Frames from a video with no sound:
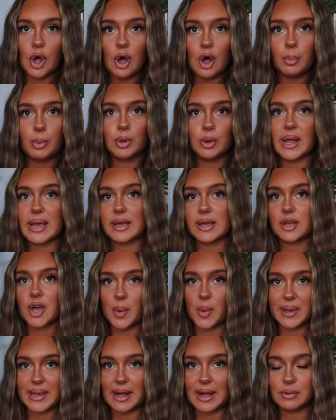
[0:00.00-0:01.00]
or like
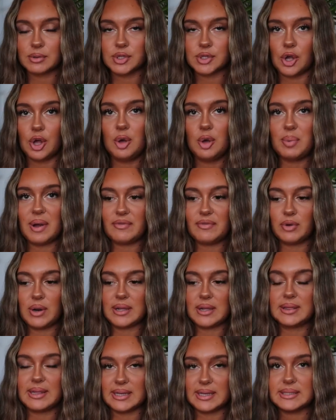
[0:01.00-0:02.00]
going out top, I feel
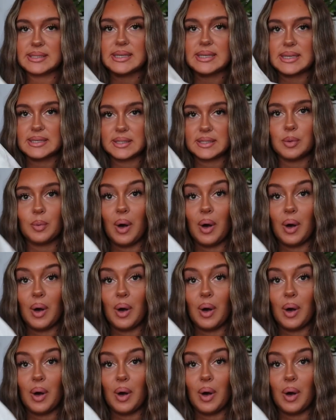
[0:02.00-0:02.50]
like this is the